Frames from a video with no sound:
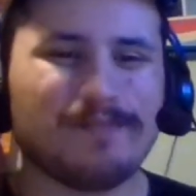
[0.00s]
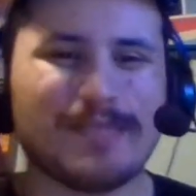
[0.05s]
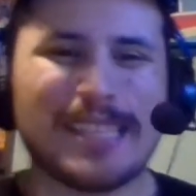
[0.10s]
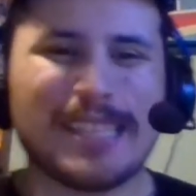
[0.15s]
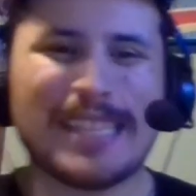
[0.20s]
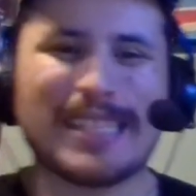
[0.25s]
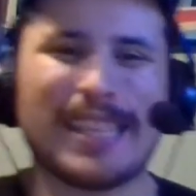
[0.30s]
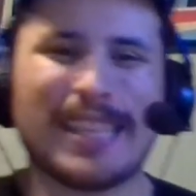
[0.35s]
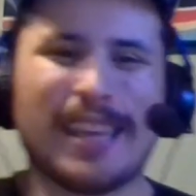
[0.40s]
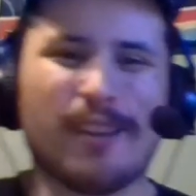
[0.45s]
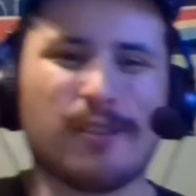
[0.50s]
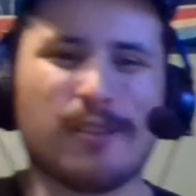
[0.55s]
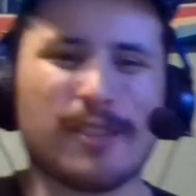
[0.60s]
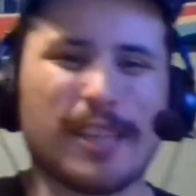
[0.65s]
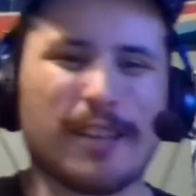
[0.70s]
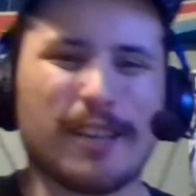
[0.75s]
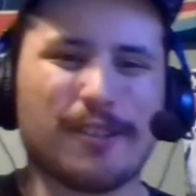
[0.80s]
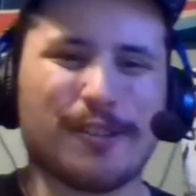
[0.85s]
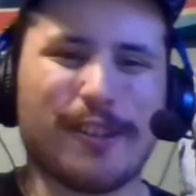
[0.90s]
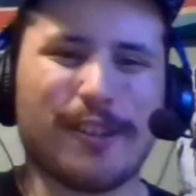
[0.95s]
That's a kill
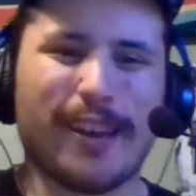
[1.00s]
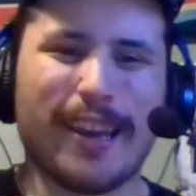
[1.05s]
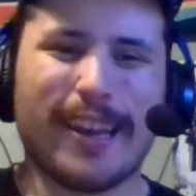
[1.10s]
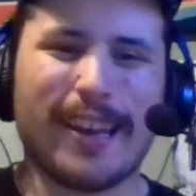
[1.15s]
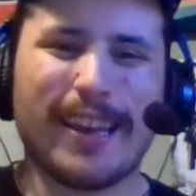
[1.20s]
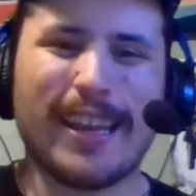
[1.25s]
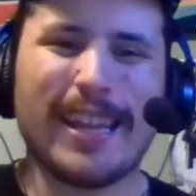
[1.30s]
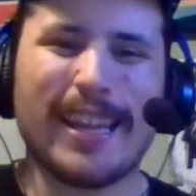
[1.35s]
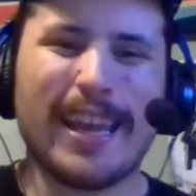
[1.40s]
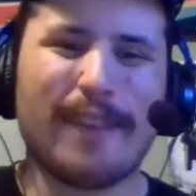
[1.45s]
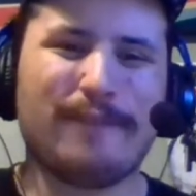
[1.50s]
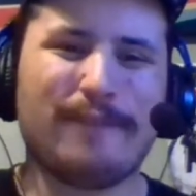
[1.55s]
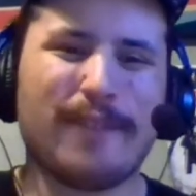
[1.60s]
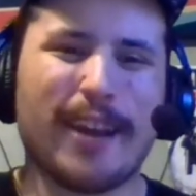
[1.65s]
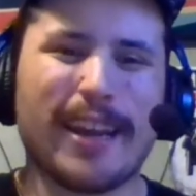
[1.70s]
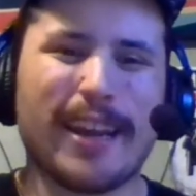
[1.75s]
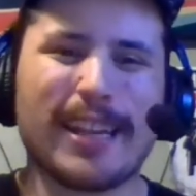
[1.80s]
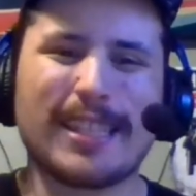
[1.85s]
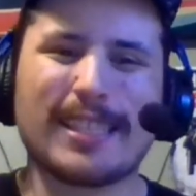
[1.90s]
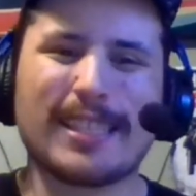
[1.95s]
soundtrack, and that
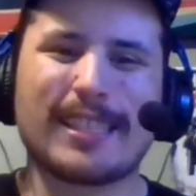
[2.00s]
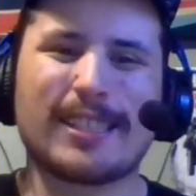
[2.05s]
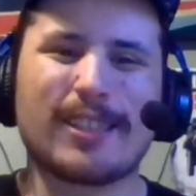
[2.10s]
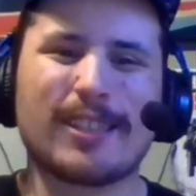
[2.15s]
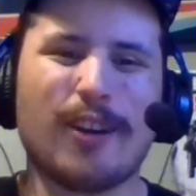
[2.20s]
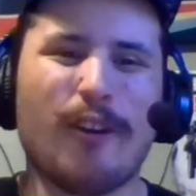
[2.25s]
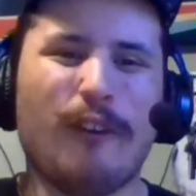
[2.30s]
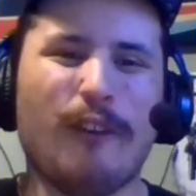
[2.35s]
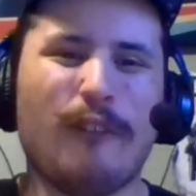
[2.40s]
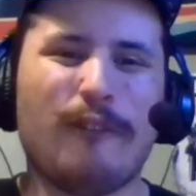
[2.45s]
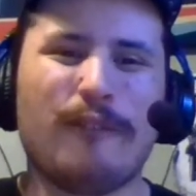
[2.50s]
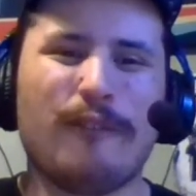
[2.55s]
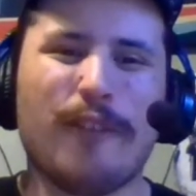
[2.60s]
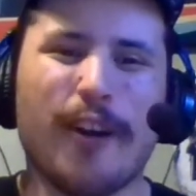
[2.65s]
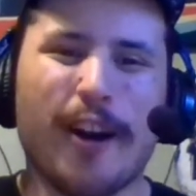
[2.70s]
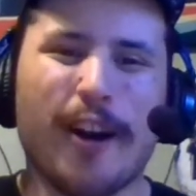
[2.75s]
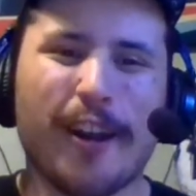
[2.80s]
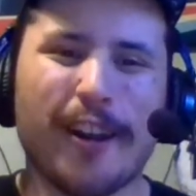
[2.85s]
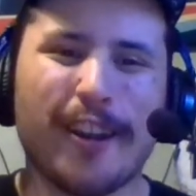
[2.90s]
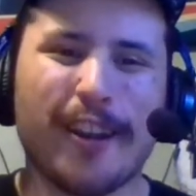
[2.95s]
fight is so
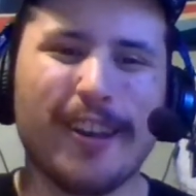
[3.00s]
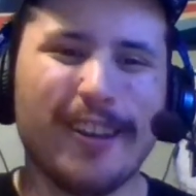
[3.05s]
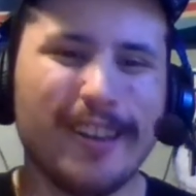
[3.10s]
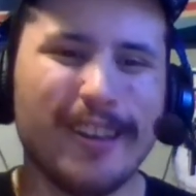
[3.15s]
fun.